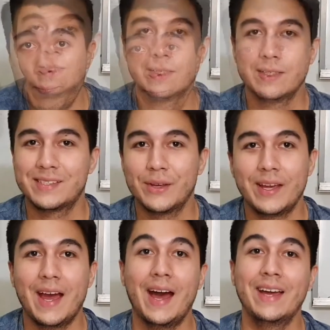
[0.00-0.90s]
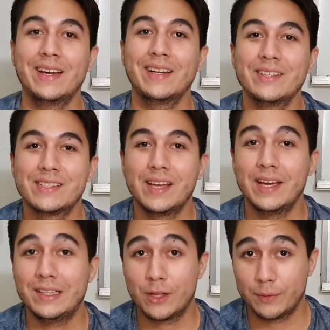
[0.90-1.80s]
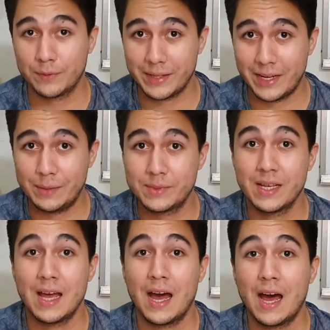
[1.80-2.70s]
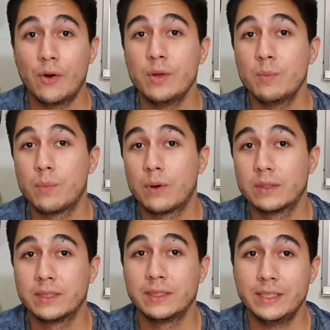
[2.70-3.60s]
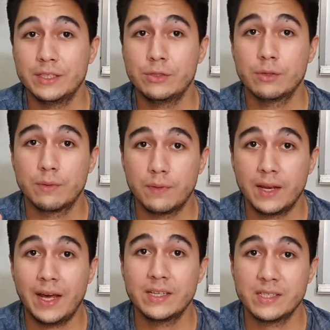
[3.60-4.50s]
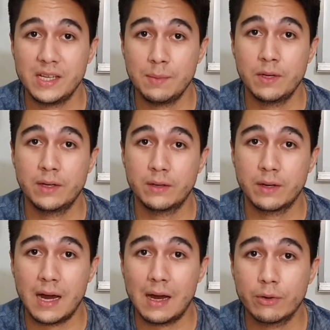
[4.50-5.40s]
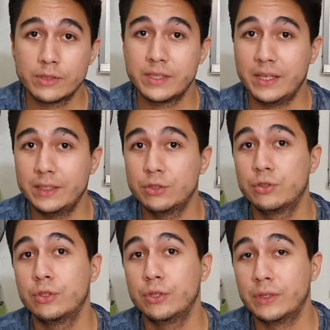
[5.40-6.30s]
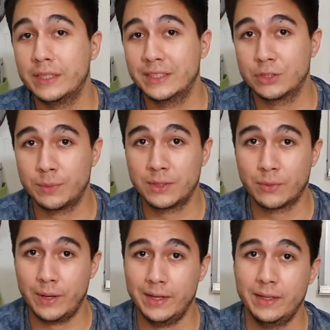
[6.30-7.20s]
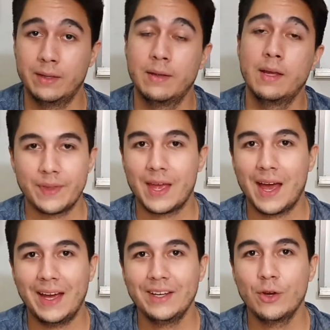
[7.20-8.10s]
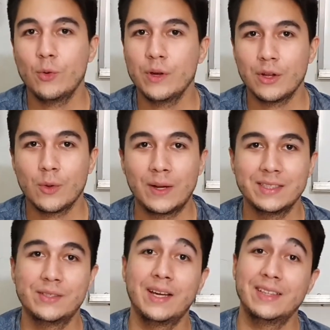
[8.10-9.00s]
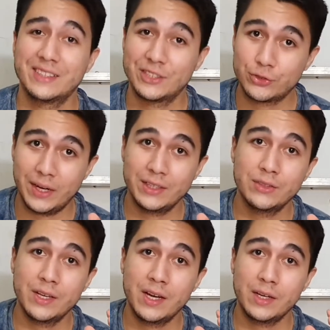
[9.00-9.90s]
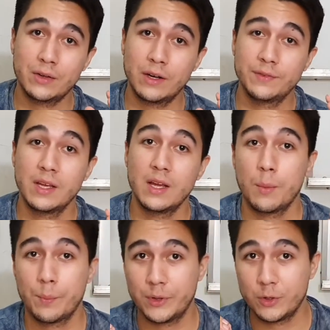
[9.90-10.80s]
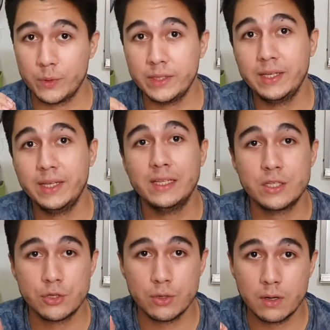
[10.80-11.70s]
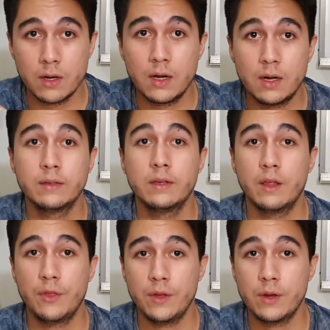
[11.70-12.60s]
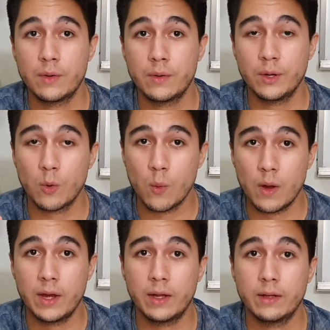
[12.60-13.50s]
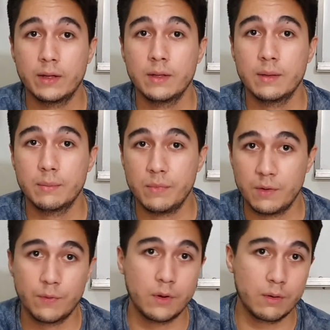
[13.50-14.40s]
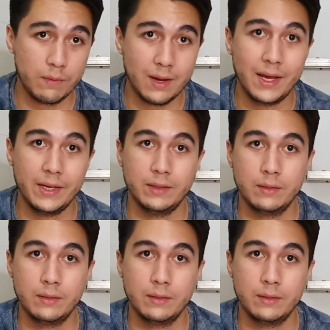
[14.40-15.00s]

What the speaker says: So yeah, I cannot say enough times how important is your flight simulator hours into your instrument rating. I know we all want to get straight to the aircraft, but we need to learn the theory well before flying.